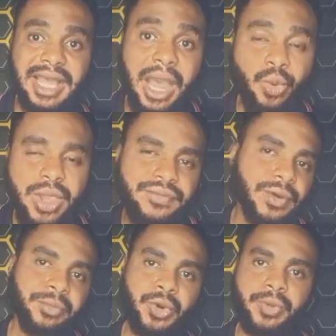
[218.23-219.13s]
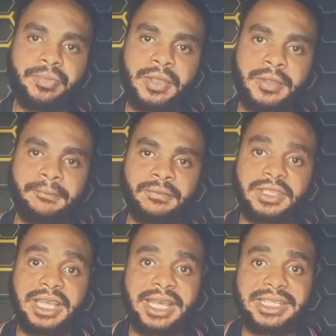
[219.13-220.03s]
away from home,
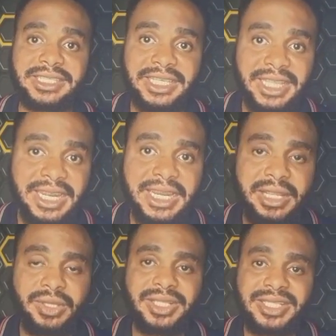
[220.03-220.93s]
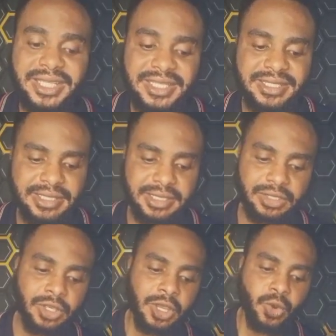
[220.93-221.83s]
and generally this
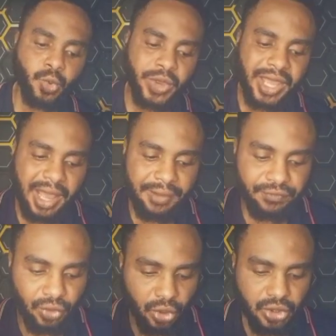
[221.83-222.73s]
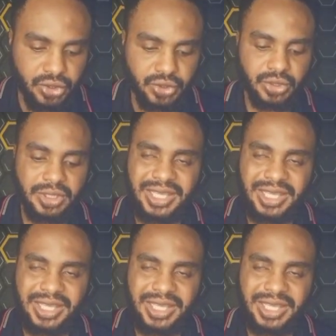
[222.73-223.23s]
season we have lost